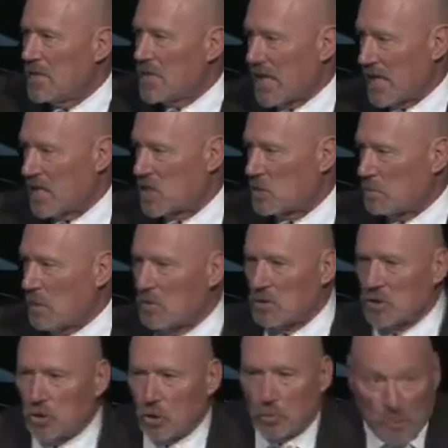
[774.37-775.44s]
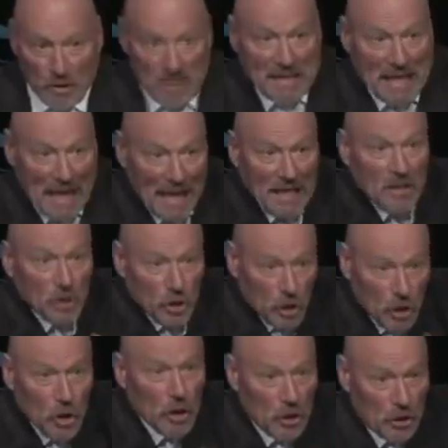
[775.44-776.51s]
that is supposed to protect
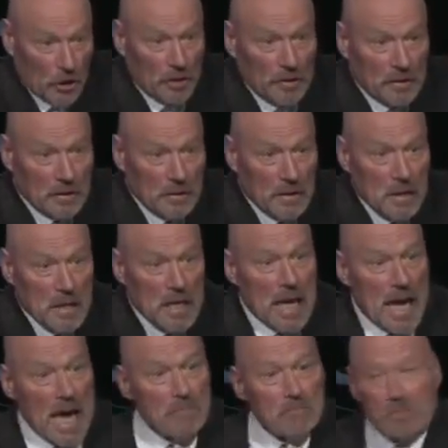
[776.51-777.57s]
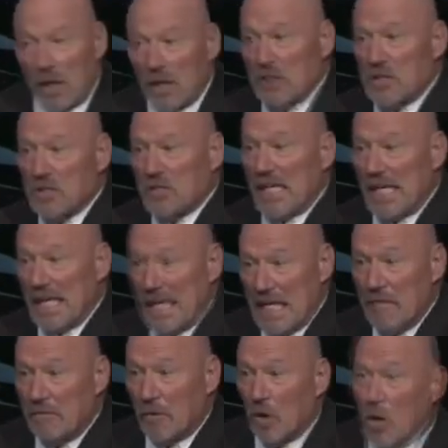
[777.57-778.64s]
the good and punish the
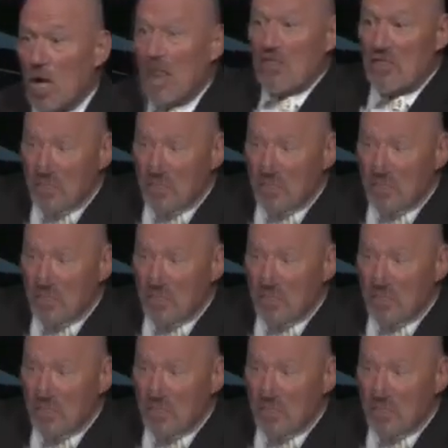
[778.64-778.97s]
evil.